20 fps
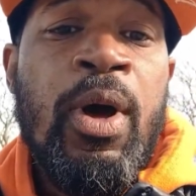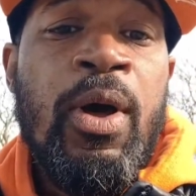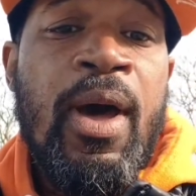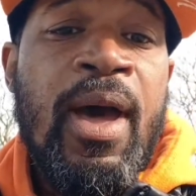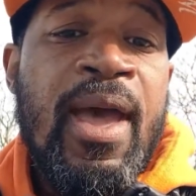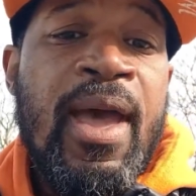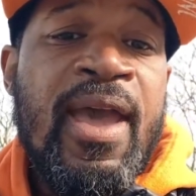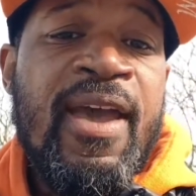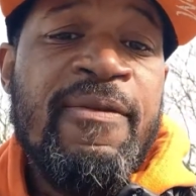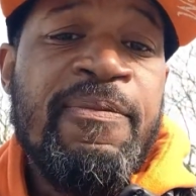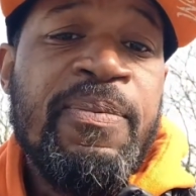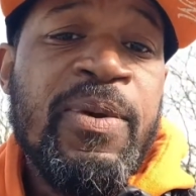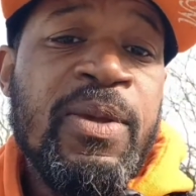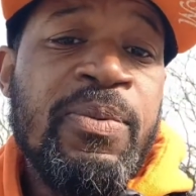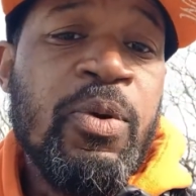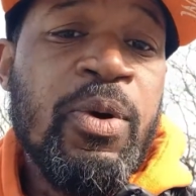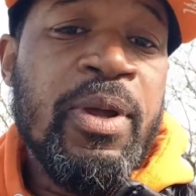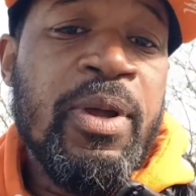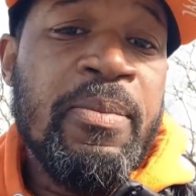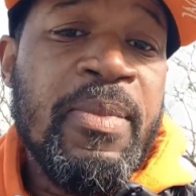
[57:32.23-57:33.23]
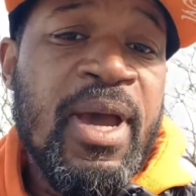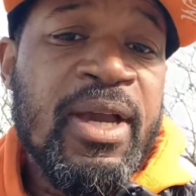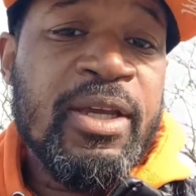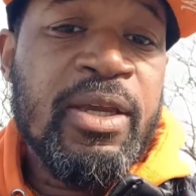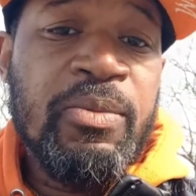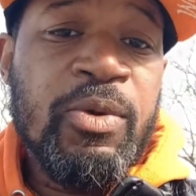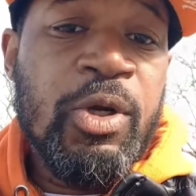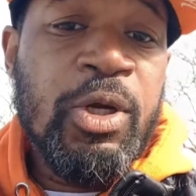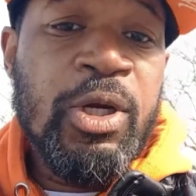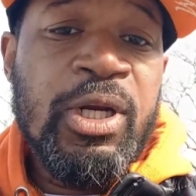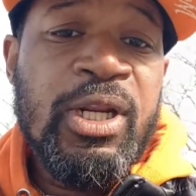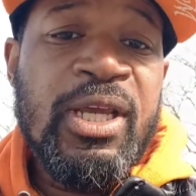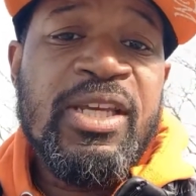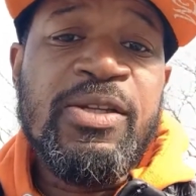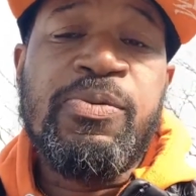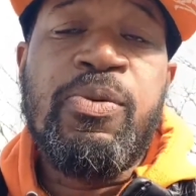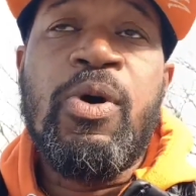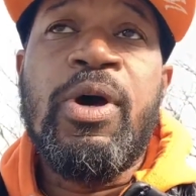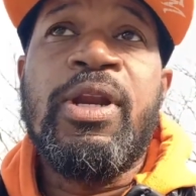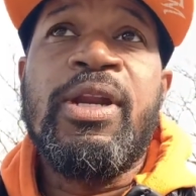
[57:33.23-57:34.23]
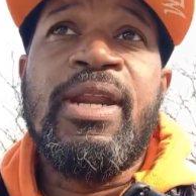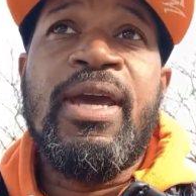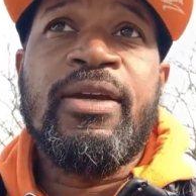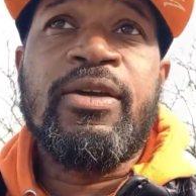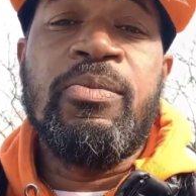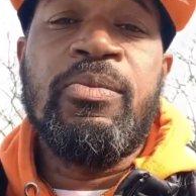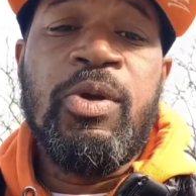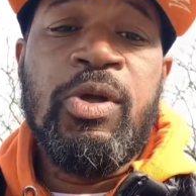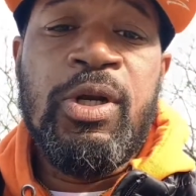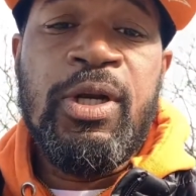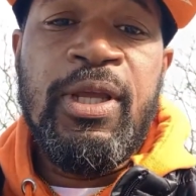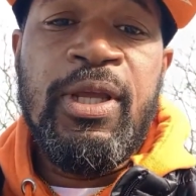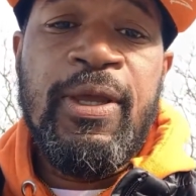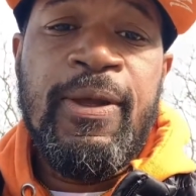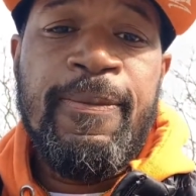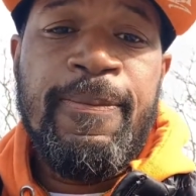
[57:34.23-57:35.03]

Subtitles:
I have people in my community that's part of that community.